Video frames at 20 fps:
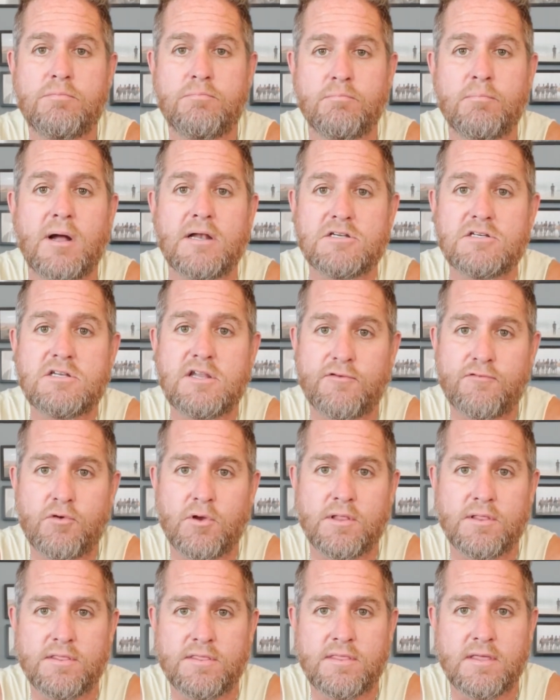much
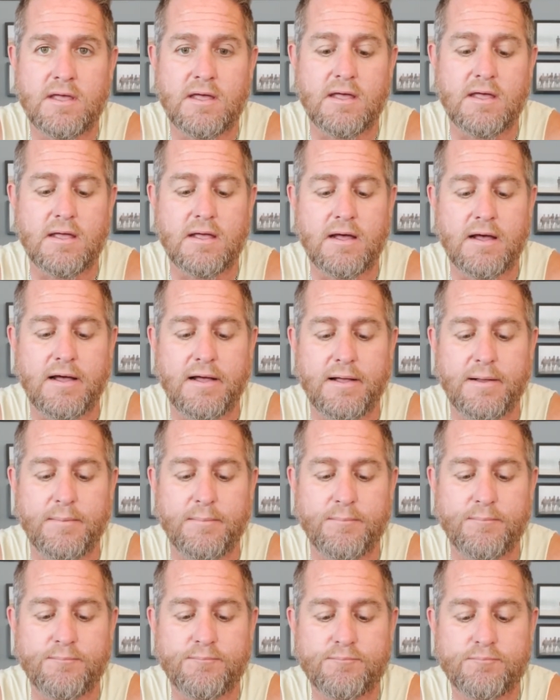different the
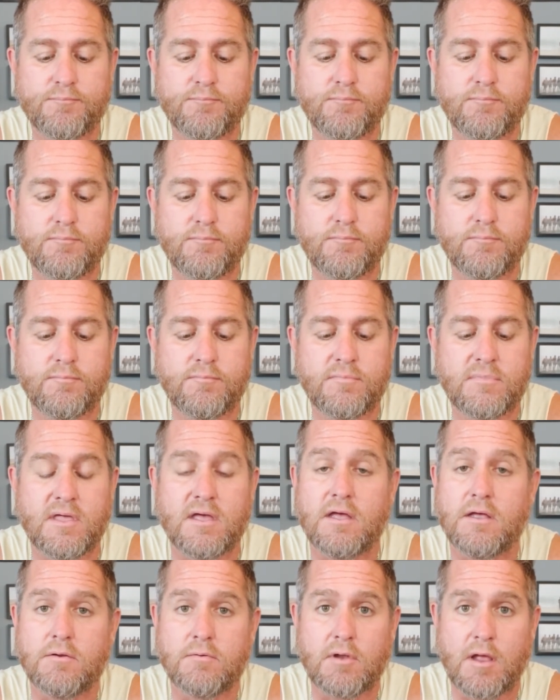
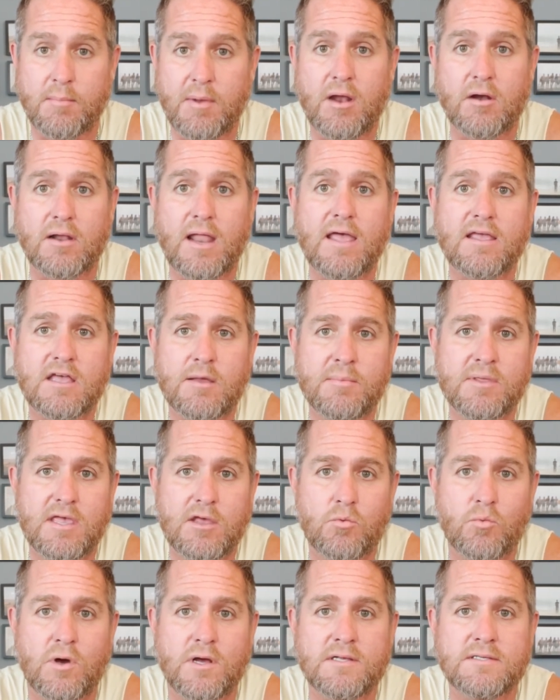amount of light coming
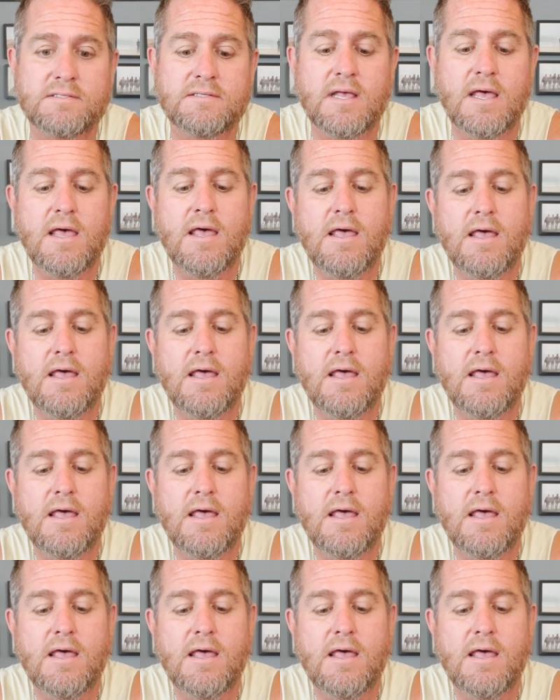in was.